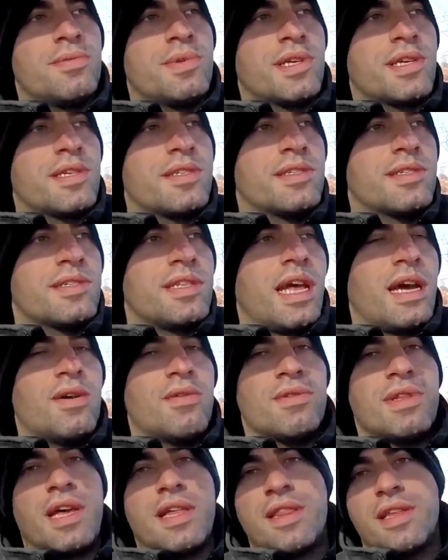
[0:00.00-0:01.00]
because
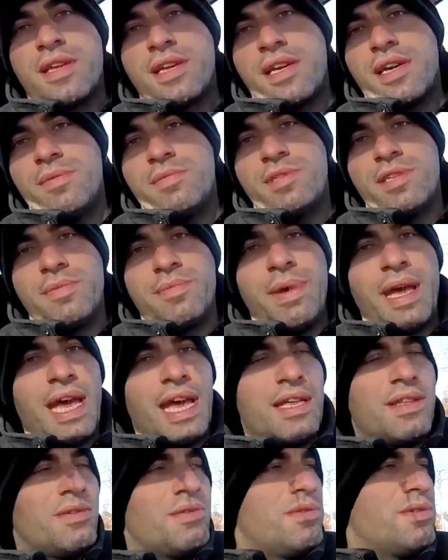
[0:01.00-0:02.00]
now nothing comes in
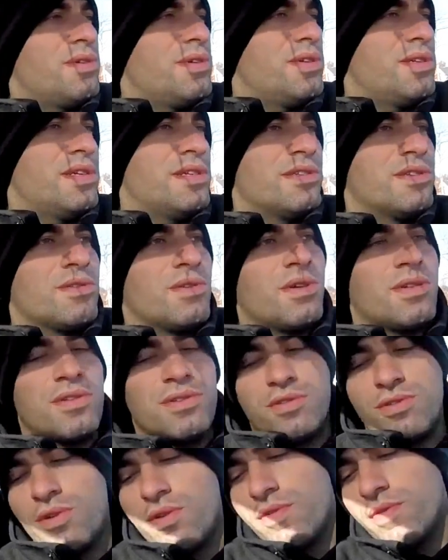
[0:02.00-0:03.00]
manual and so on
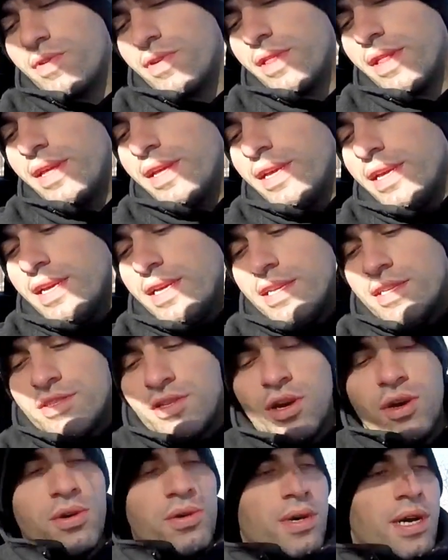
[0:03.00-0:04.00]
and so forth.
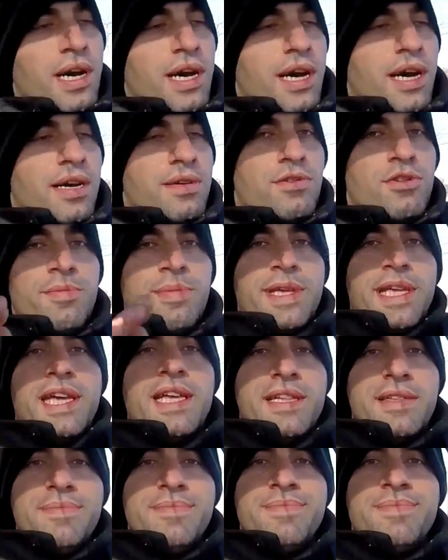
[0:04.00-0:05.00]
So to
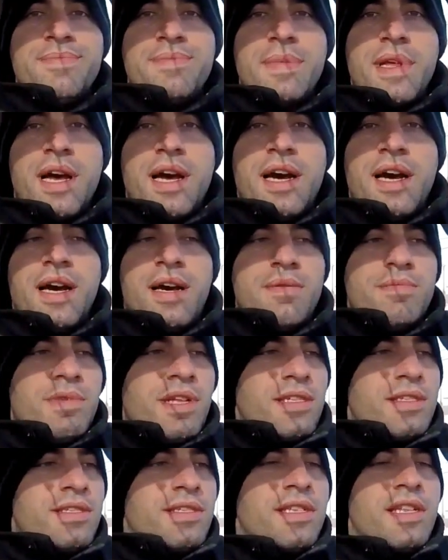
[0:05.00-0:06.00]
begin,
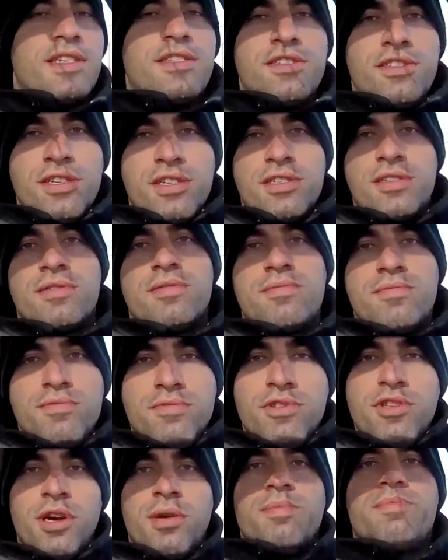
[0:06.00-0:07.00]
let's just
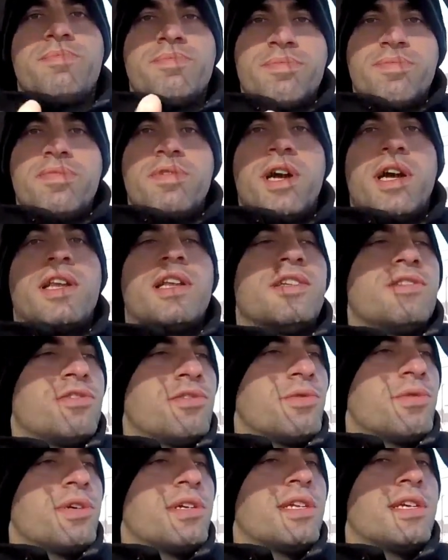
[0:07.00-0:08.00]
jump right
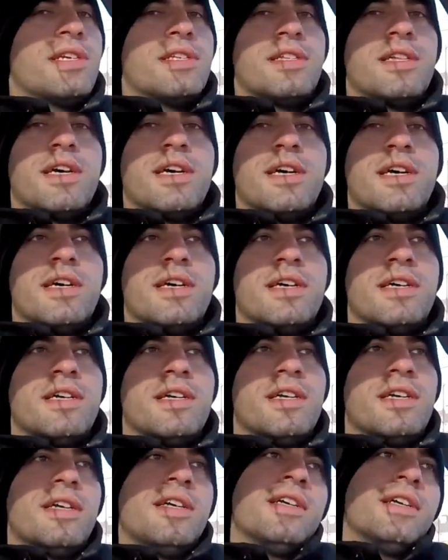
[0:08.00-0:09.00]
into it and
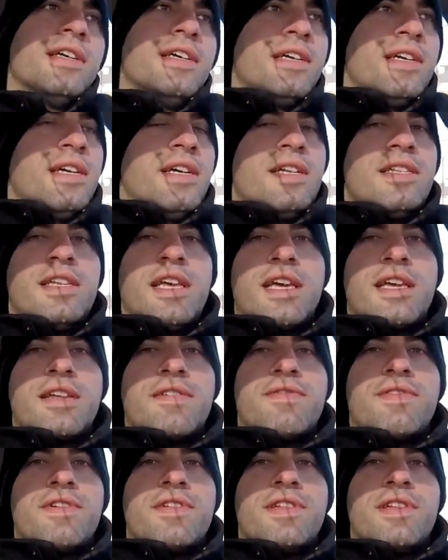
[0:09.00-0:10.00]
take
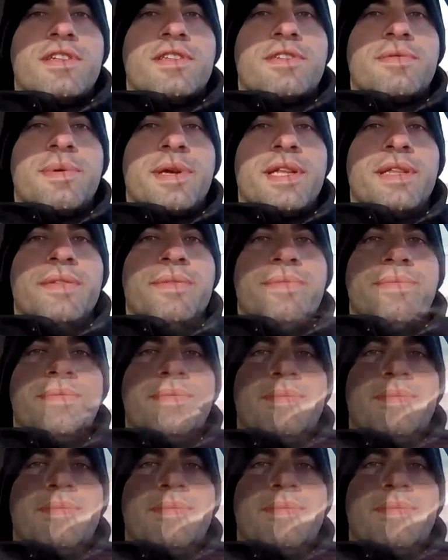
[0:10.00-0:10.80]
it for a little spin.